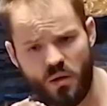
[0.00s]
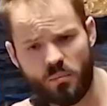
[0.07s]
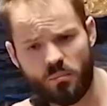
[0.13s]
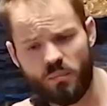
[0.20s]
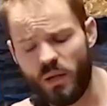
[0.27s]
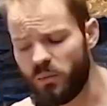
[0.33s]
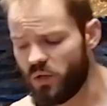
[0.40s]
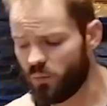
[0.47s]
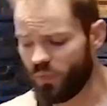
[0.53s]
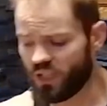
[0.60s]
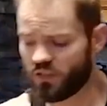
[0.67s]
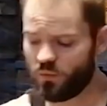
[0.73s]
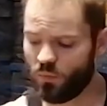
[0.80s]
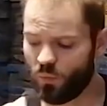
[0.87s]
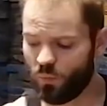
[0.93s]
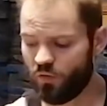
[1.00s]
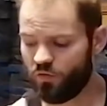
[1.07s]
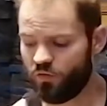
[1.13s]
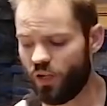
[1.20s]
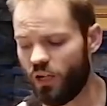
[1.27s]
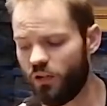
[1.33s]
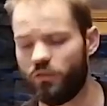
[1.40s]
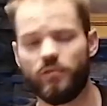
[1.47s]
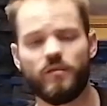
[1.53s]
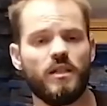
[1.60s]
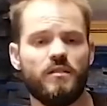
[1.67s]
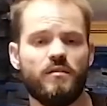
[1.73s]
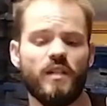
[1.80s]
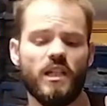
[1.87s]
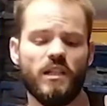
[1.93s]
maybe a maximum of 5 of
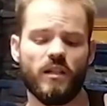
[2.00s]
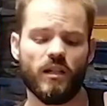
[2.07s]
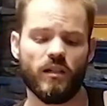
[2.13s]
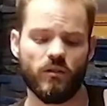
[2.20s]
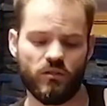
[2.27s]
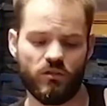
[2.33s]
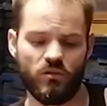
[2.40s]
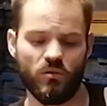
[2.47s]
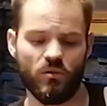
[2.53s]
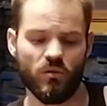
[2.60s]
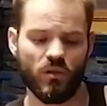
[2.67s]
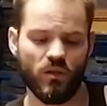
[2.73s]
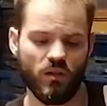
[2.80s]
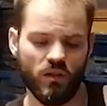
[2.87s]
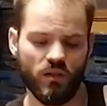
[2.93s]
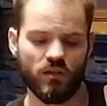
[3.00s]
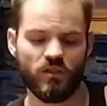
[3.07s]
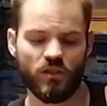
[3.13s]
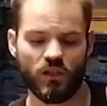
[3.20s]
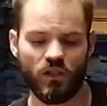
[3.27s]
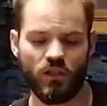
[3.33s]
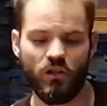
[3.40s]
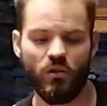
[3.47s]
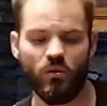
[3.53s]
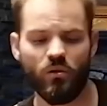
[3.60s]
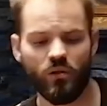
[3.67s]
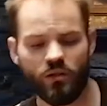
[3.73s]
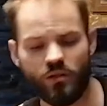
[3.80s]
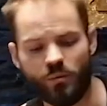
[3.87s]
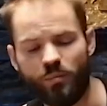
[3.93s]
these V-nails to
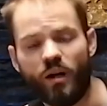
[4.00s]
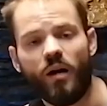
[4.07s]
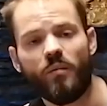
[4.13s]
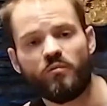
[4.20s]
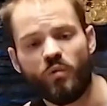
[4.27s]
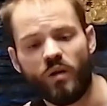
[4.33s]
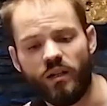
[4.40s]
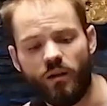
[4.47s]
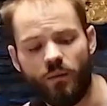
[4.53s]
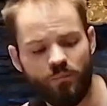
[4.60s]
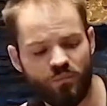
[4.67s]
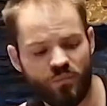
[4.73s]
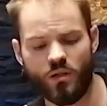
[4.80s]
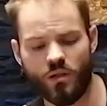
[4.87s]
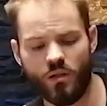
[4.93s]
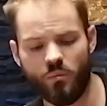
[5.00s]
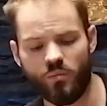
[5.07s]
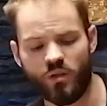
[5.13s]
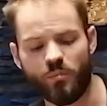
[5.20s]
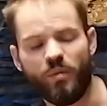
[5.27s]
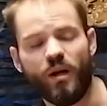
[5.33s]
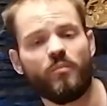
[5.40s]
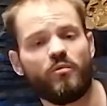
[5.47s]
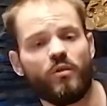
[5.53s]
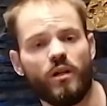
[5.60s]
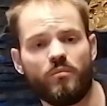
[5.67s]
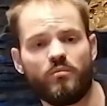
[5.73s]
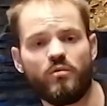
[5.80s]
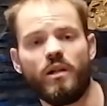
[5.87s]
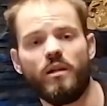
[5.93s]
secure the barbed wire. But the barbed wire
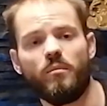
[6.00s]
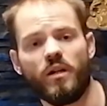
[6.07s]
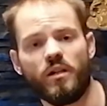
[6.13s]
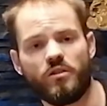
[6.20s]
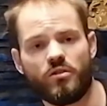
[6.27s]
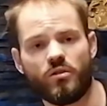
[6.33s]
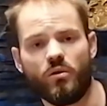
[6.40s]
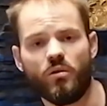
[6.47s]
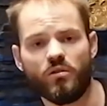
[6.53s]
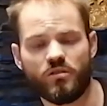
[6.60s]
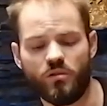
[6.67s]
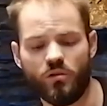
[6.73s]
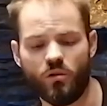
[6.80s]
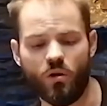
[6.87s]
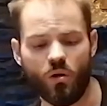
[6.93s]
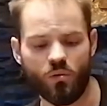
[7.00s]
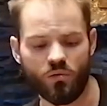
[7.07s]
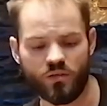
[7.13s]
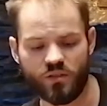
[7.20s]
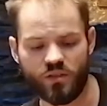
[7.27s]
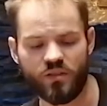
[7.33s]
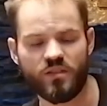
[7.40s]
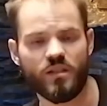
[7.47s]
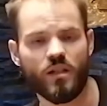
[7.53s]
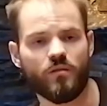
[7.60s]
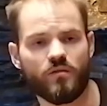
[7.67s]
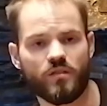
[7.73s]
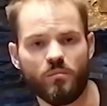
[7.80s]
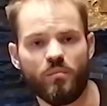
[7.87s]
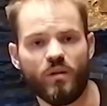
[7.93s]
pretty much also holds
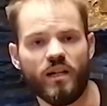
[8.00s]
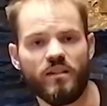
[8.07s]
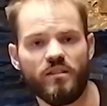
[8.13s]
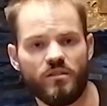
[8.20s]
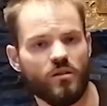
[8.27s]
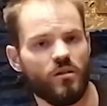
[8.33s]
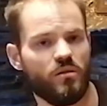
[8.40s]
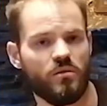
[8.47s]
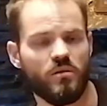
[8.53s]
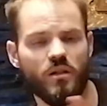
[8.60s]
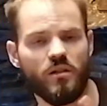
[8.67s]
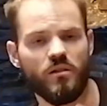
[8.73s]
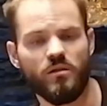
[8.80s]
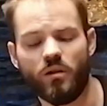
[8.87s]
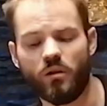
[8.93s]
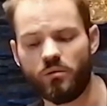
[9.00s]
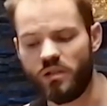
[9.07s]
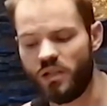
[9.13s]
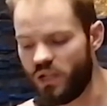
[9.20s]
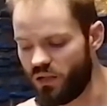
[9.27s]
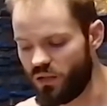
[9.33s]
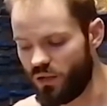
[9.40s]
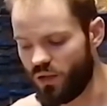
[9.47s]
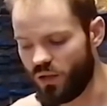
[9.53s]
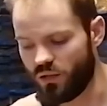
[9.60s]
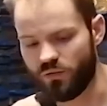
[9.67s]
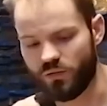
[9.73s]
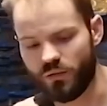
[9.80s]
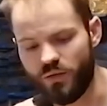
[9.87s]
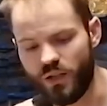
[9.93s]
itself in place, so you don't need a lot
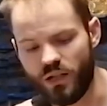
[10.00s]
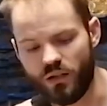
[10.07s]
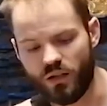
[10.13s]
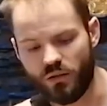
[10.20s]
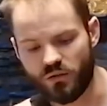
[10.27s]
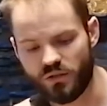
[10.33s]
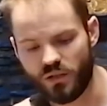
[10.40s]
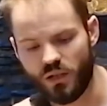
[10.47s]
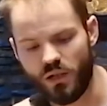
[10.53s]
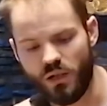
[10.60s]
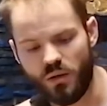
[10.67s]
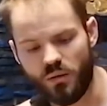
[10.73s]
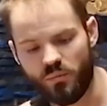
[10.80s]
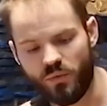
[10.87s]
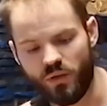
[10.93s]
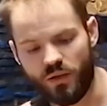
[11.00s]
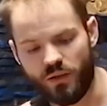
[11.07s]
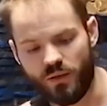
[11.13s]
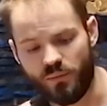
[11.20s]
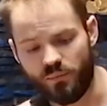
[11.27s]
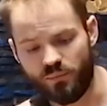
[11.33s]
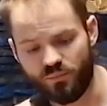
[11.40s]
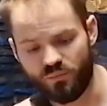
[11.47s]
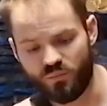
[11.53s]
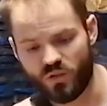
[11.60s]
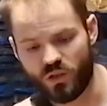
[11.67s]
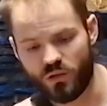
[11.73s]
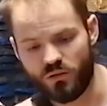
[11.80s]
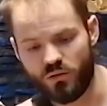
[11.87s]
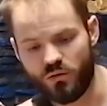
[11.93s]
of the V-nails
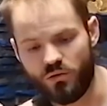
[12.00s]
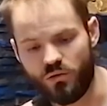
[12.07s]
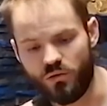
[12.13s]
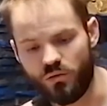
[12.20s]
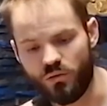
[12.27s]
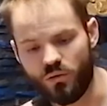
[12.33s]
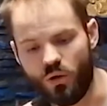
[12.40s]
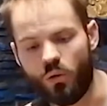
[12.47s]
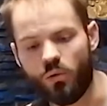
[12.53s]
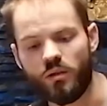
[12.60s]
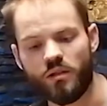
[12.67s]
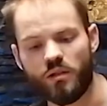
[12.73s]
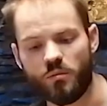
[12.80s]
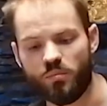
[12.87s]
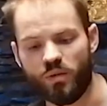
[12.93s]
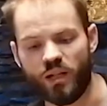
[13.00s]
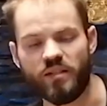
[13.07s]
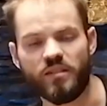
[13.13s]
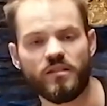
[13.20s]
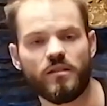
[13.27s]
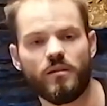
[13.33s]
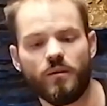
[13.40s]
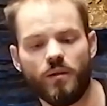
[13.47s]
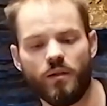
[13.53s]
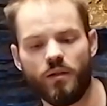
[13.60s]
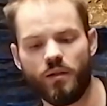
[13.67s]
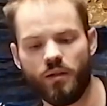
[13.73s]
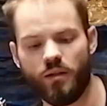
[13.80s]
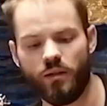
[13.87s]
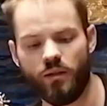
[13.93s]
to hold it in place.
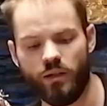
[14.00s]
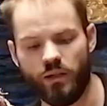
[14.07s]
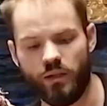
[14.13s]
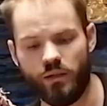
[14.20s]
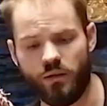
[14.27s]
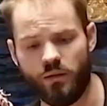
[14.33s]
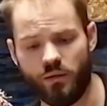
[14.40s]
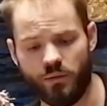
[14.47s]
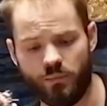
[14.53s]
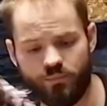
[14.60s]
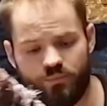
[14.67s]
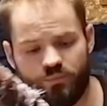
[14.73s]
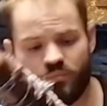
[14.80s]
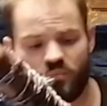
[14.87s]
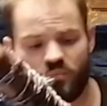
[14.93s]
And